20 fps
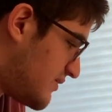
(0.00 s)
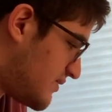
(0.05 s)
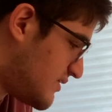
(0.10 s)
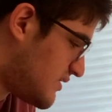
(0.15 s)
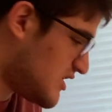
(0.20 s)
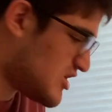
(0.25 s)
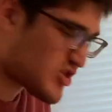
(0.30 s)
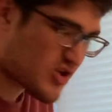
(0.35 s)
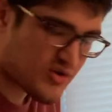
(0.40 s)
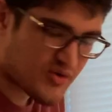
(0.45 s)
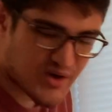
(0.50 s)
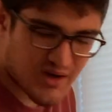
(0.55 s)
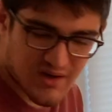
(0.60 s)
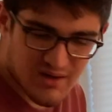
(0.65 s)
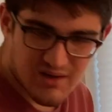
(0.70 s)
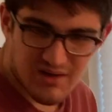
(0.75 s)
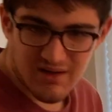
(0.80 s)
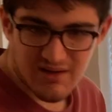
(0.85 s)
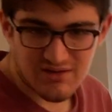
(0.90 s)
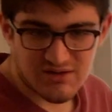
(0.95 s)
These aren't
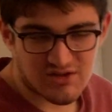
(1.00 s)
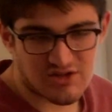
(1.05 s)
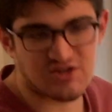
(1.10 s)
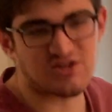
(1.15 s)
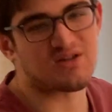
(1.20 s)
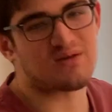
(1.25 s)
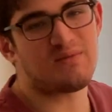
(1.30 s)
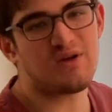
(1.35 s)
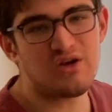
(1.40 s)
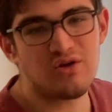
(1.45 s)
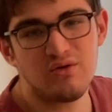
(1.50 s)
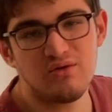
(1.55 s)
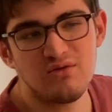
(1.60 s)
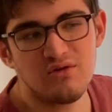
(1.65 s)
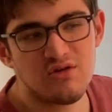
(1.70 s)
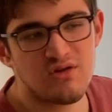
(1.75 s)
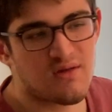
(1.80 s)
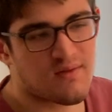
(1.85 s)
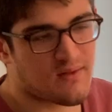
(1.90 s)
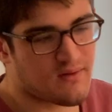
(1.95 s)

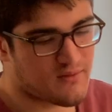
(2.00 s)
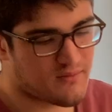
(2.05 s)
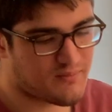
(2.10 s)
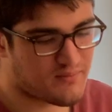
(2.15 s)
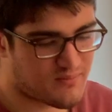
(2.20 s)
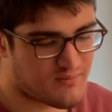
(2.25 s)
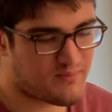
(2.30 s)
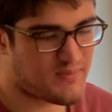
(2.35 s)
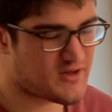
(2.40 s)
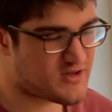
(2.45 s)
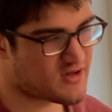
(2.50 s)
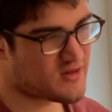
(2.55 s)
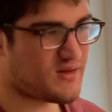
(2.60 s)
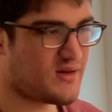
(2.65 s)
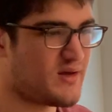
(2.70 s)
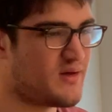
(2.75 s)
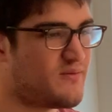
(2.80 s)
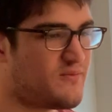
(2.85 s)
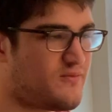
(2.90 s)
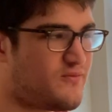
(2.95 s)
semitones, they're
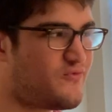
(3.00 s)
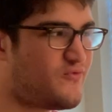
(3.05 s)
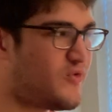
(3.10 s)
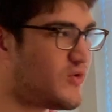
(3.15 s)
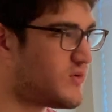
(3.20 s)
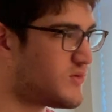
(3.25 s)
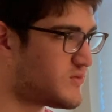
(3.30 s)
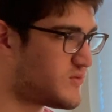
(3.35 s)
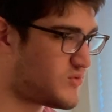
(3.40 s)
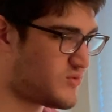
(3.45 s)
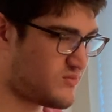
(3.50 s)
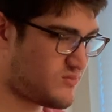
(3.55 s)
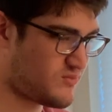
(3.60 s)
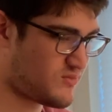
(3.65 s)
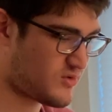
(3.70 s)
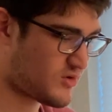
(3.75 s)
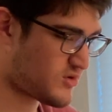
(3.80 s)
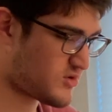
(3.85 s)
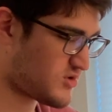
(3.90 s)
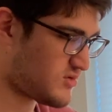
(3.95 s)
basically a full
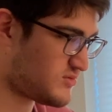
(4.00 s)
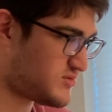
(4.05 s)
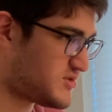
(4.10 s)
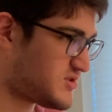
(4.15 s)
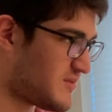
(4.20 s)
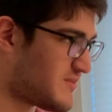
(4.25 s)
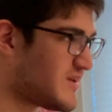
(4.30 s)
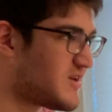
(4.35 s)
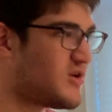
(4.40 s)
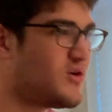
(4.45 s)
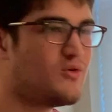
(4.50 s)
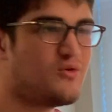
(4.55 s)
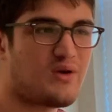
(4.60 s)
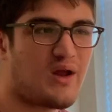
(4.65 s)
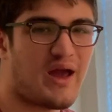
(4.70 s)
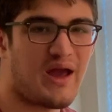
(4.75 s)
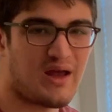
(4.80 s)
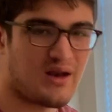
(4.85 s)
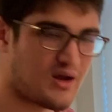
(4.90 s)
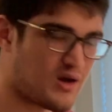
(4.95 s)
semitone
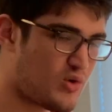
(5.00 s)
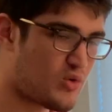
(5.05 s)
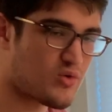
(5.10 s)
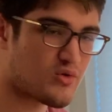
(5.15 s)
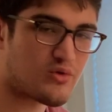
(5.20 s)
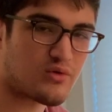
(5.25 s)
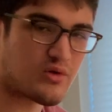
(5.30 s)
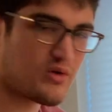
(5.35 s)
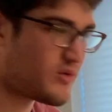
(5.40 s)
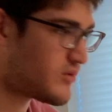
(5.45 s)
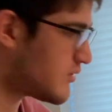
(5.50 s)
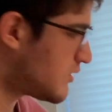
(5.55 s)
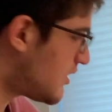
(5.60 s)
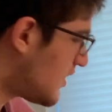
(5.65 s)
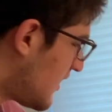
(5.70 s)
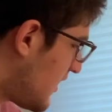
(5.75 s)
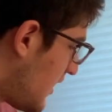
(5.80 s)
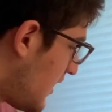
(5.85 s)
and a quarter tone,